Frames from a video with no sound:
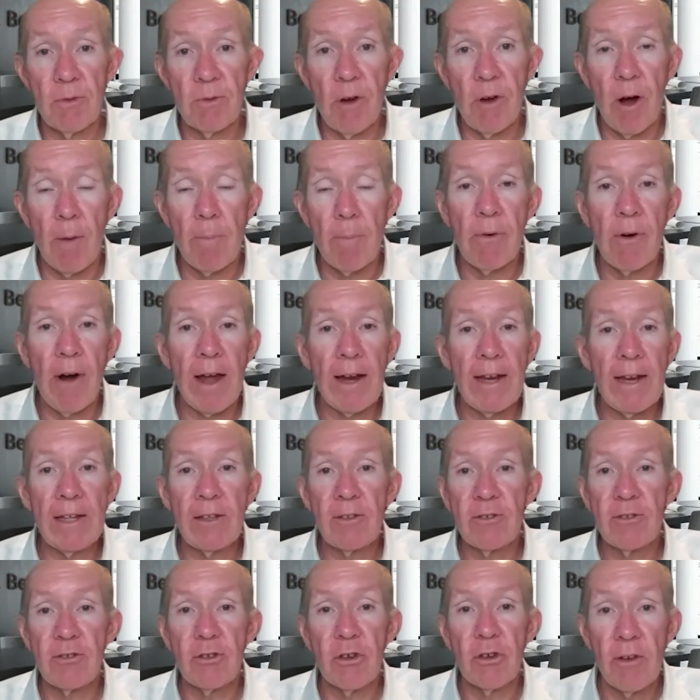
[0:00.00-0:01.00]

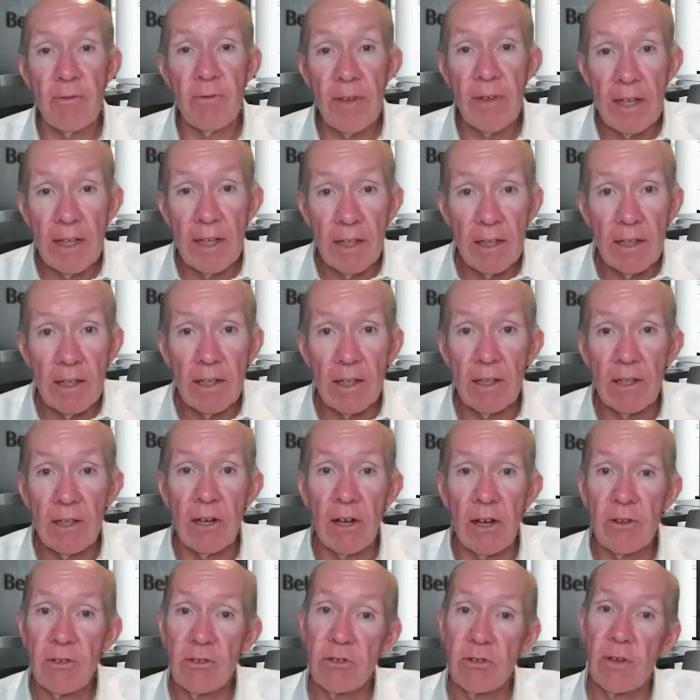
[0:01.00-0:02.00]
operating, serving,
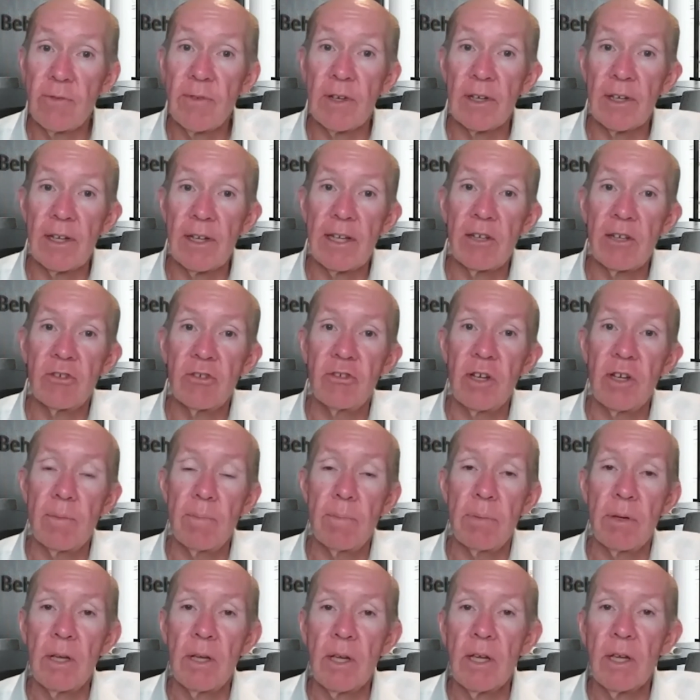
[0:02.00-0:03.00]
servant
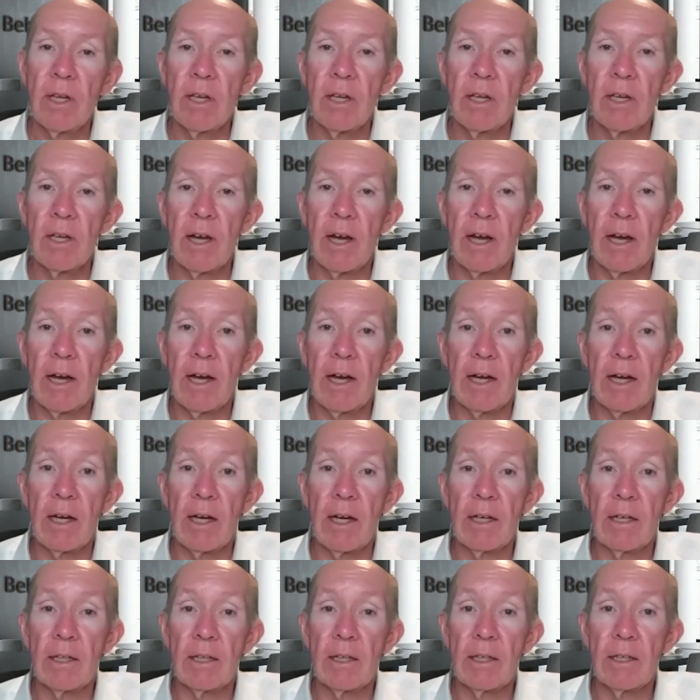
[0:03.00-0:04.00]
leadership
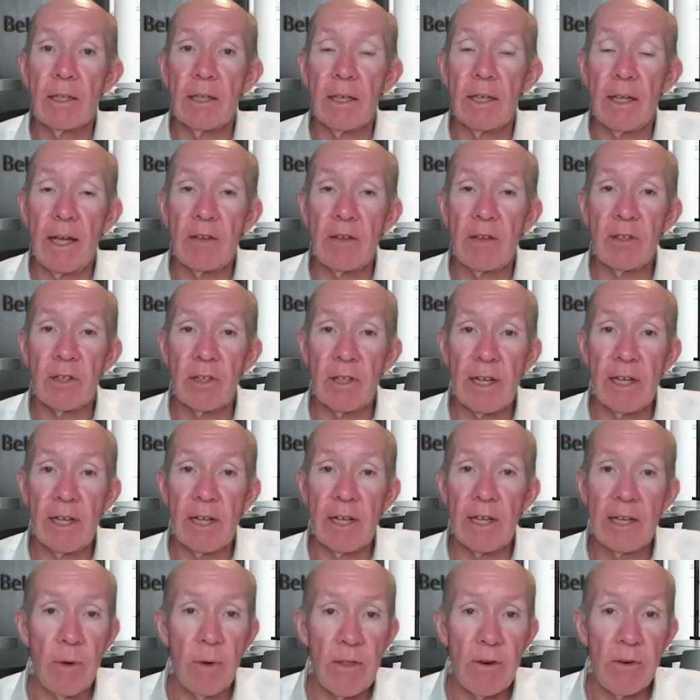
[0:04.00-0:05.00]
as a
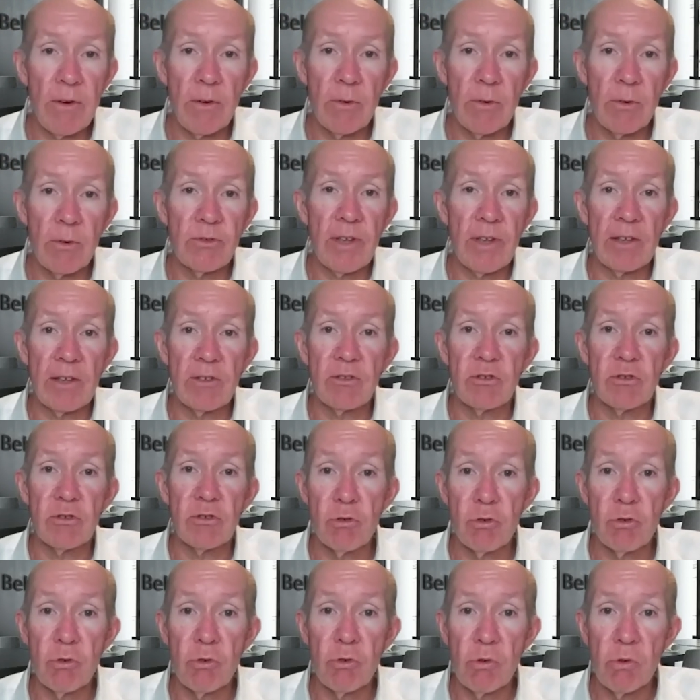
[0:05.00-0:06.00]
leader, whether it was at
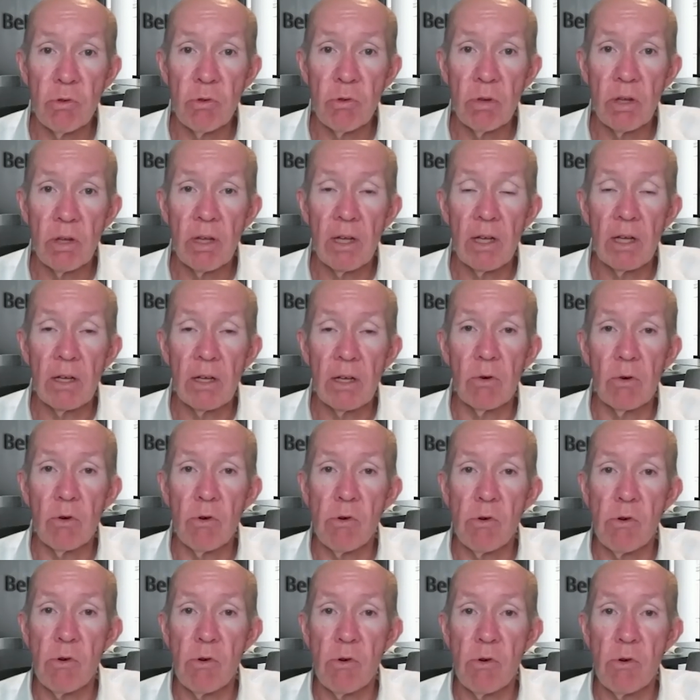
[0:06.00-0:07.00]
school
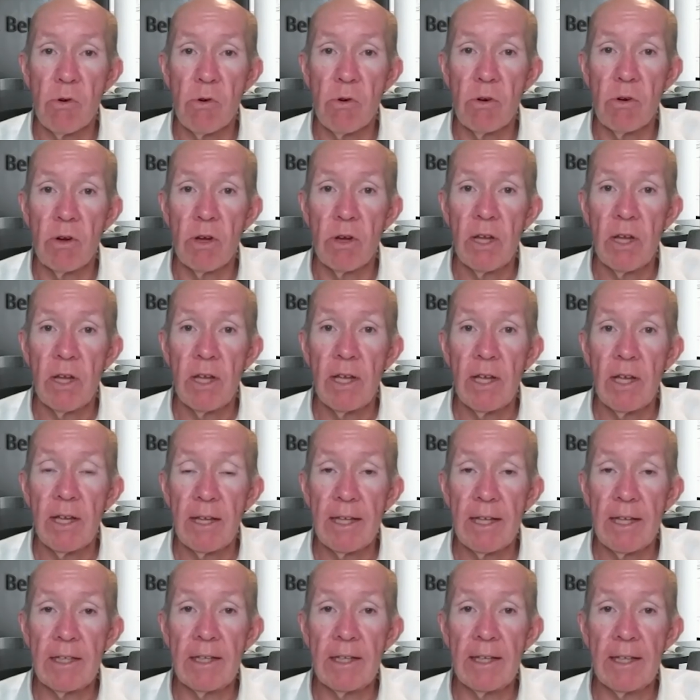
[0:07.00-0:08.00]
or
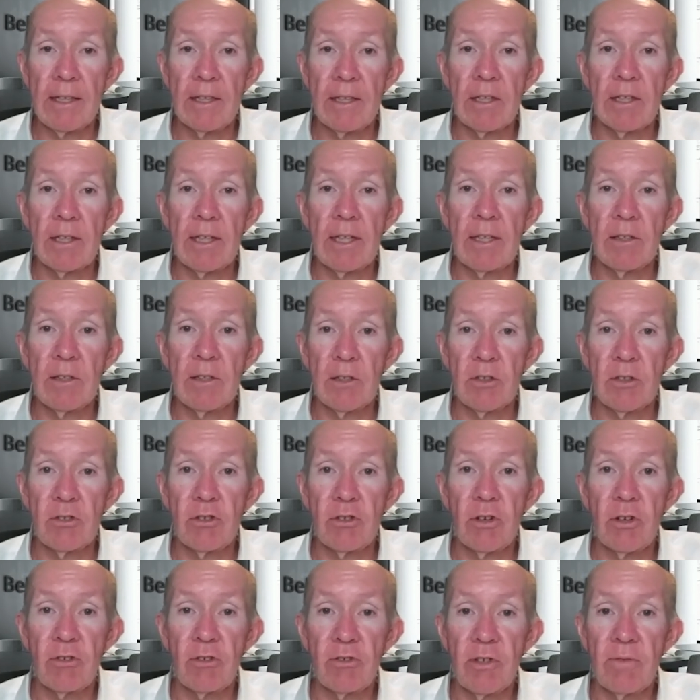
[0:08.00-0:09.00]
in the
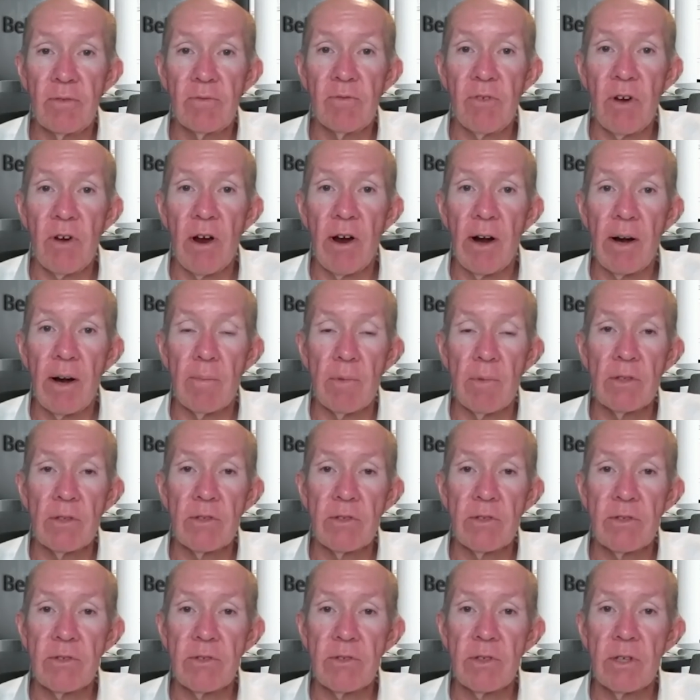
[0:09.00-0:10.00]
church
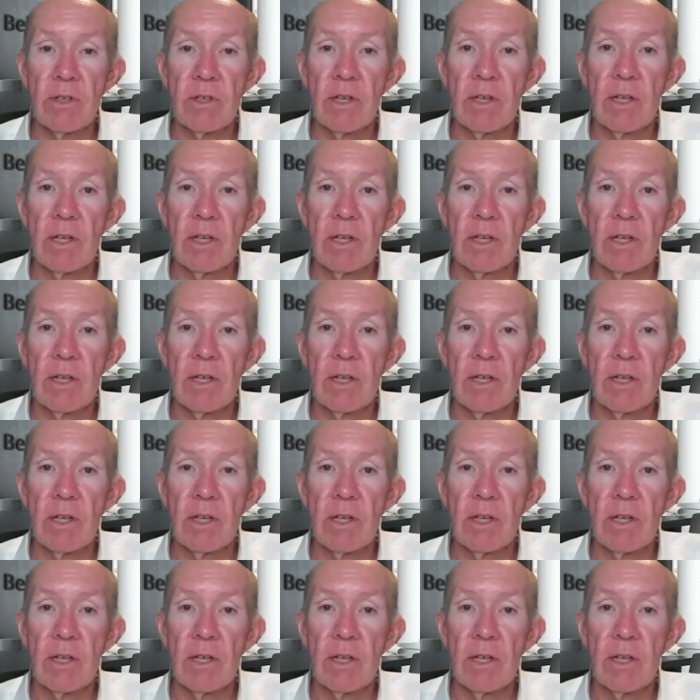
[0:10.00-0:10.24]
environments,